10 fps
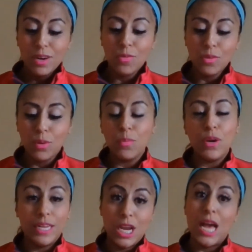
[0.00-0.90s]
Room
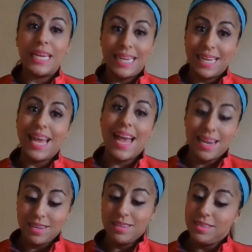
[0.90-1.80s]
1 nodded
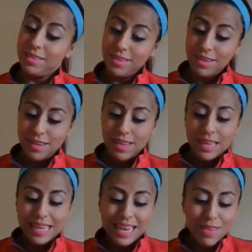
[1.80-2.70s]
again.
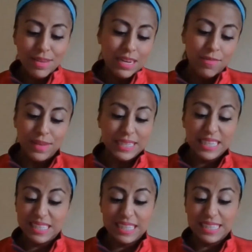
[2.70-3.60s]
Even if it
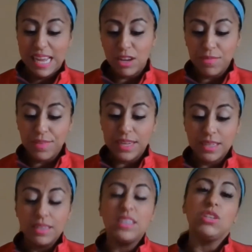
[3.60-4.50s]
doesn't sound
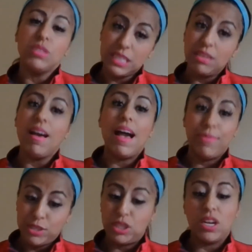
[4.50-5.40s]
fun, you still
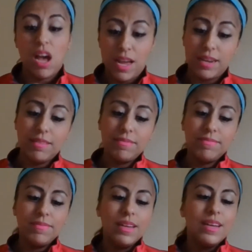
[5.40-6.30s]
have to nod.
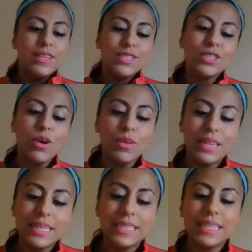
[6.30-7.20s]
So
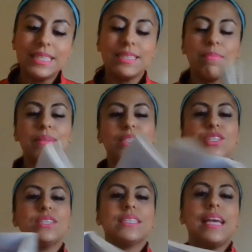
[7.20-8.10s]
this is
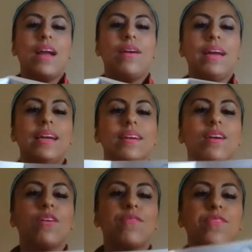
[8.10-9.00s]
Mr. Scary, her